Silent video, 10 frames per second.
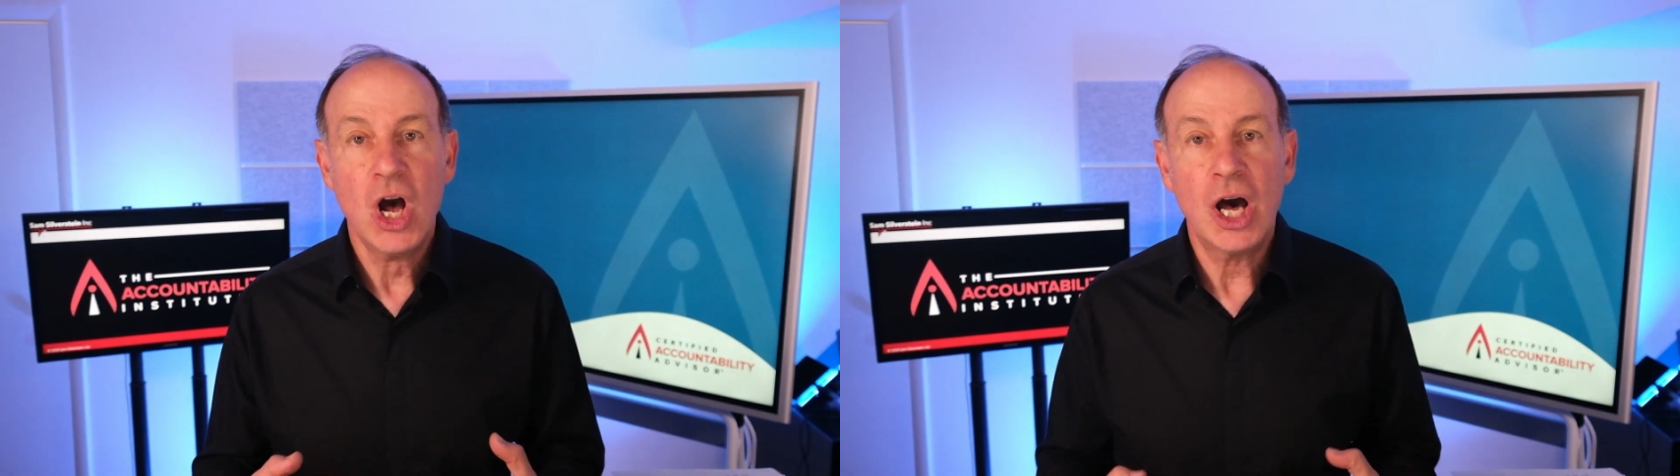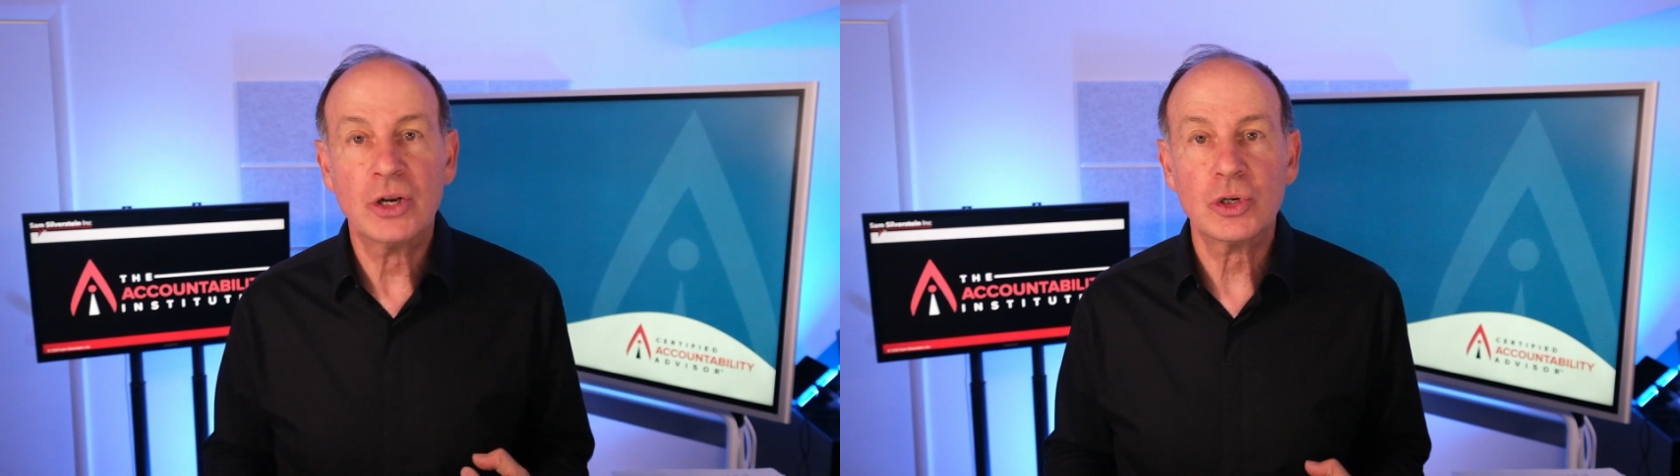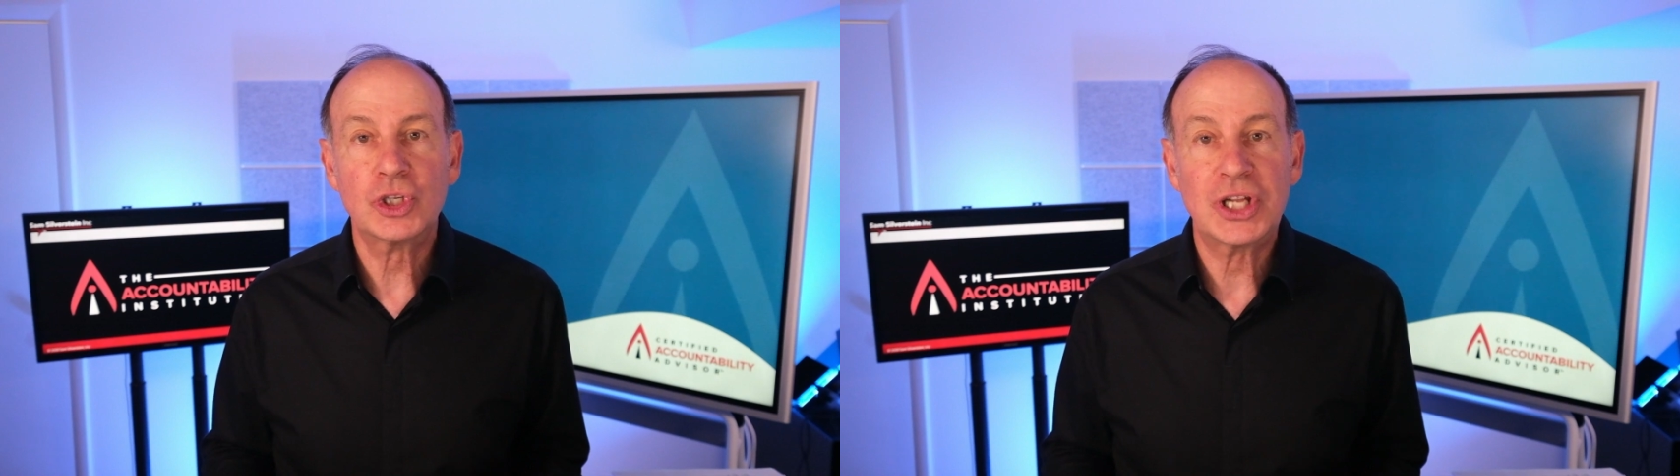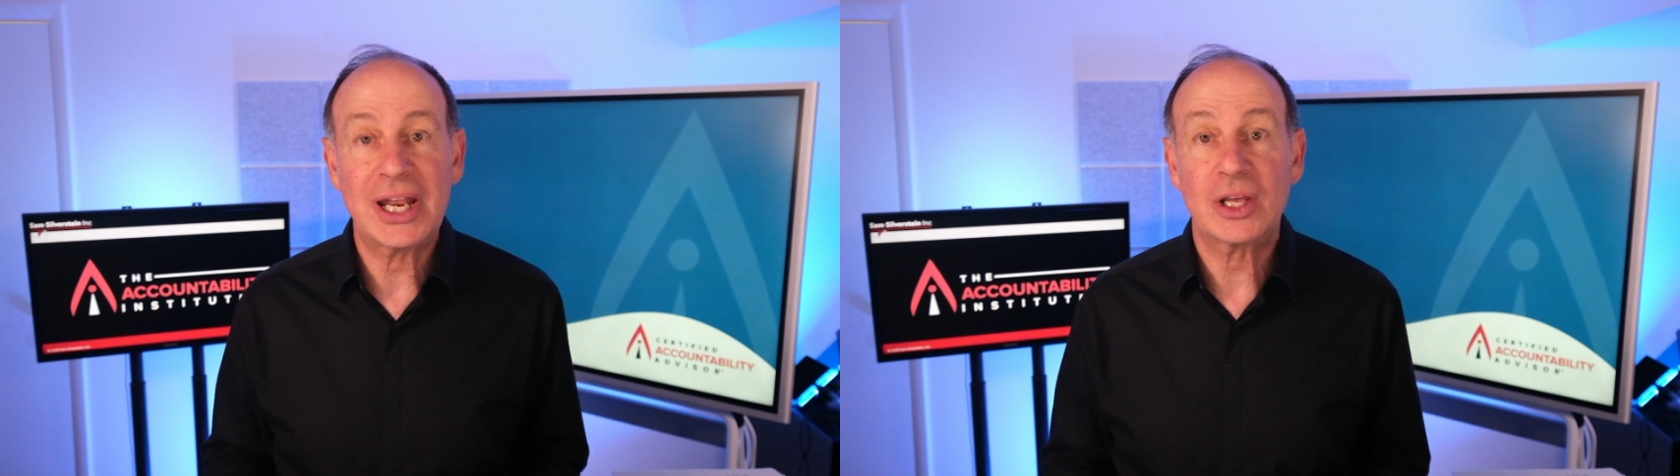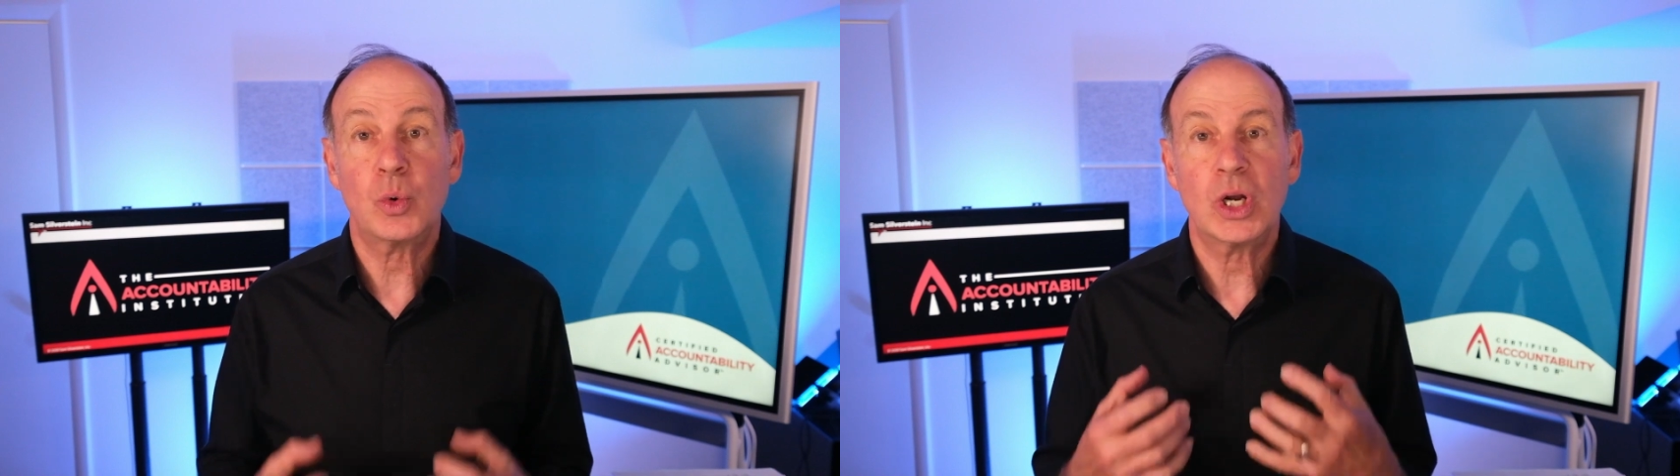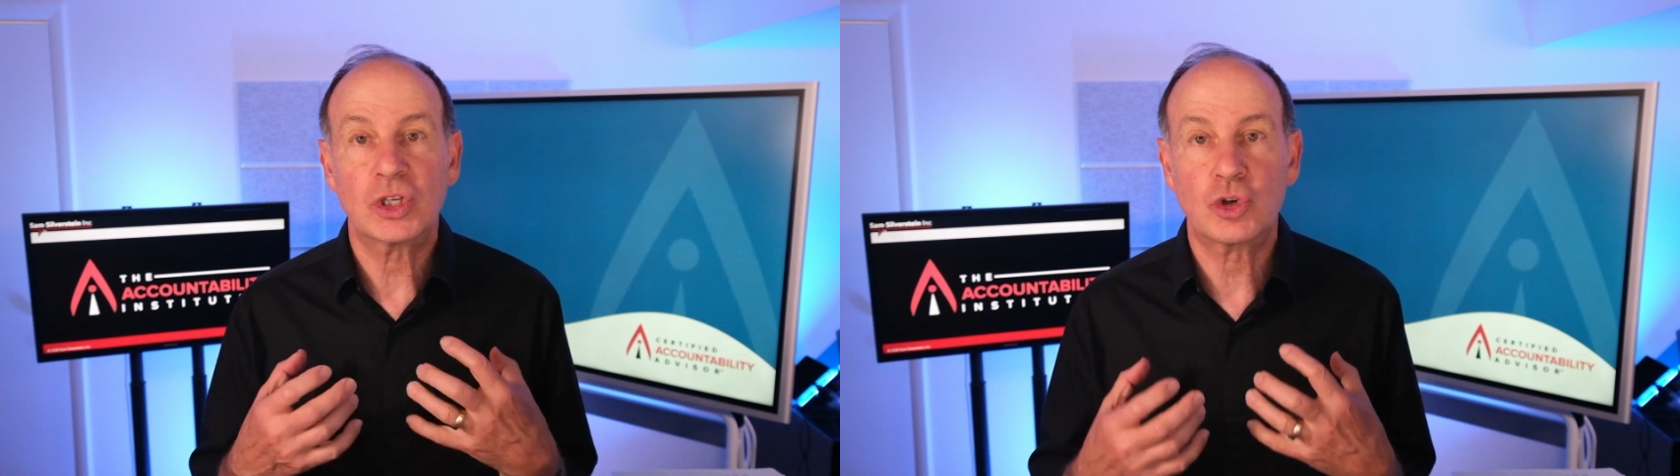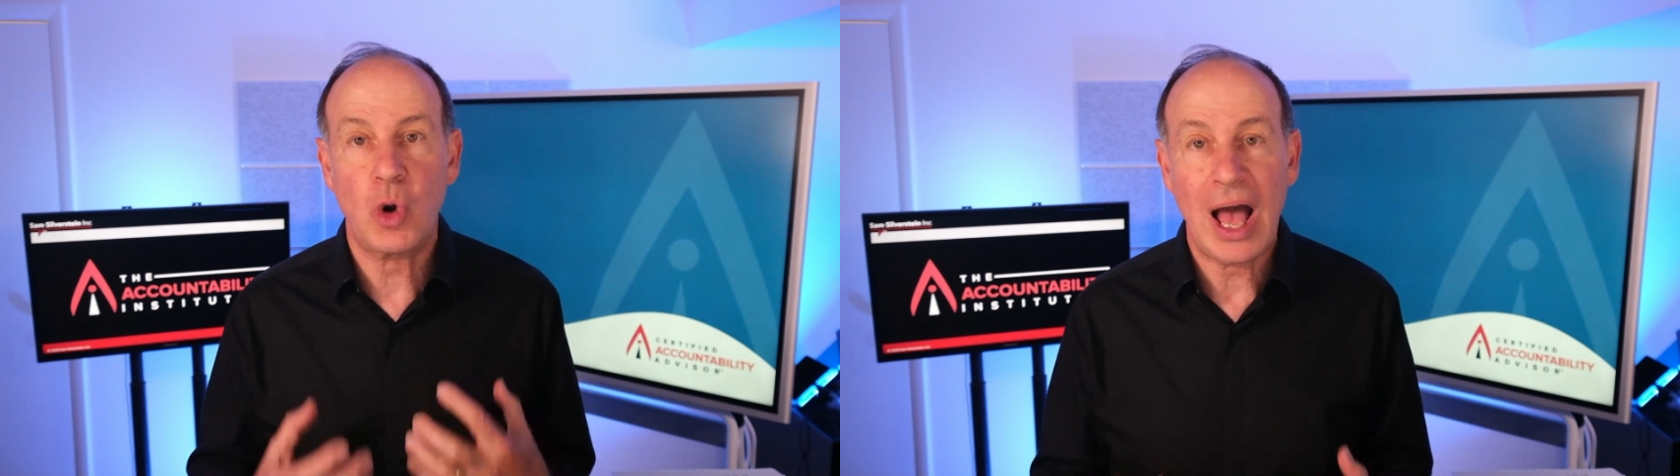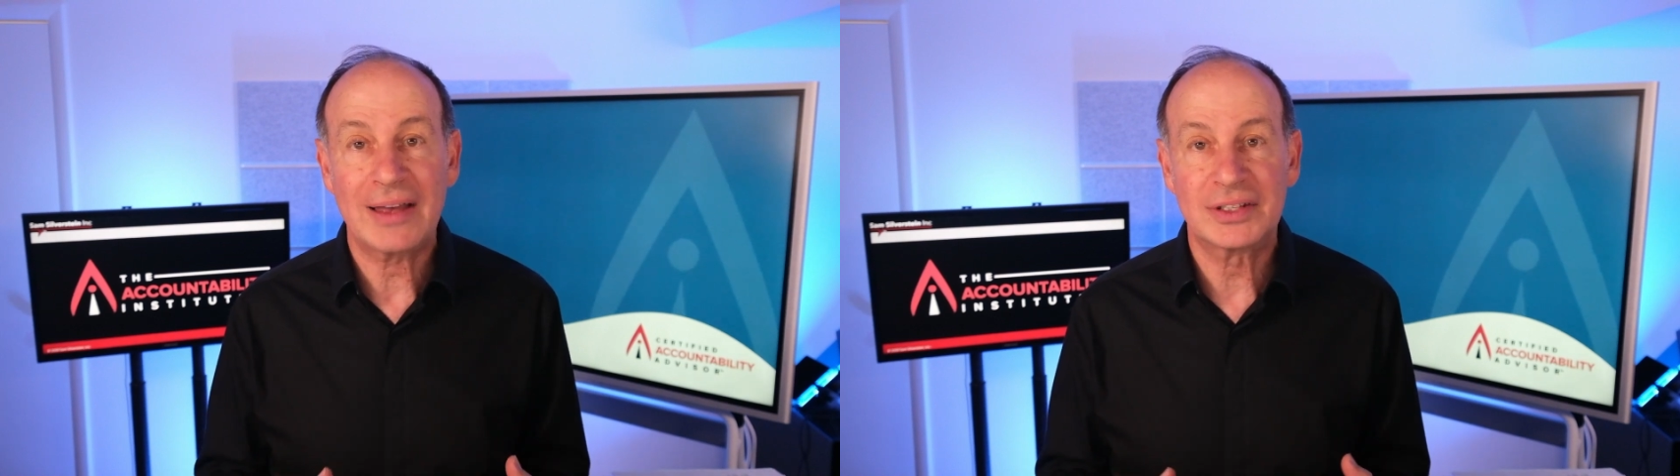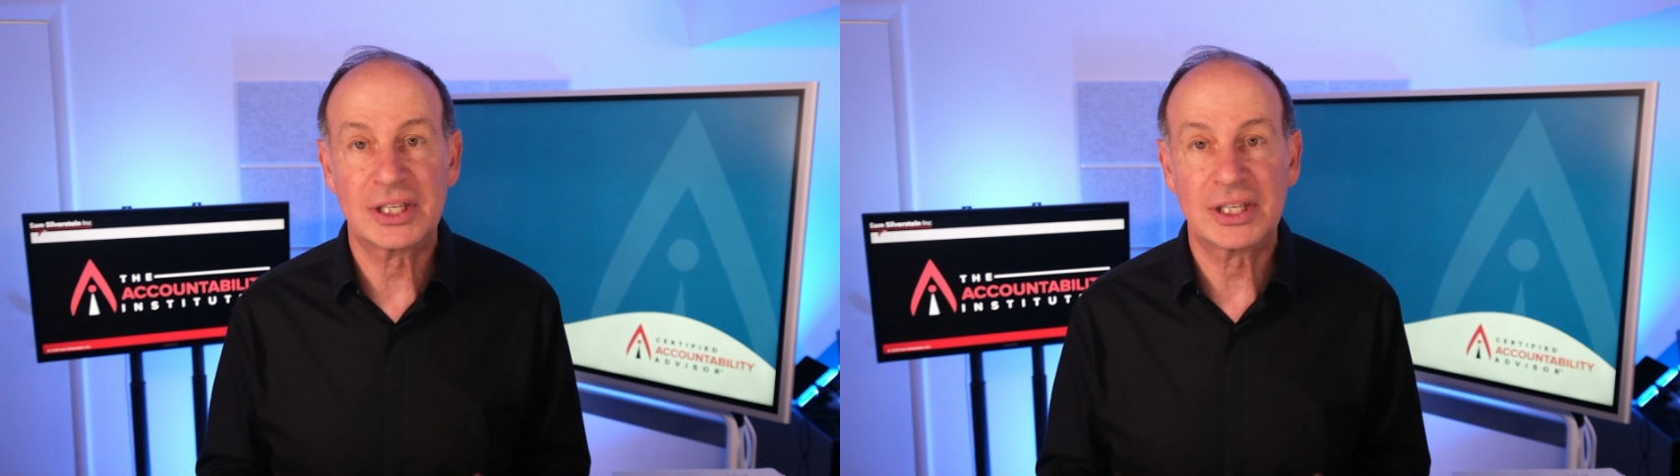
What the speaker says: understanding what drives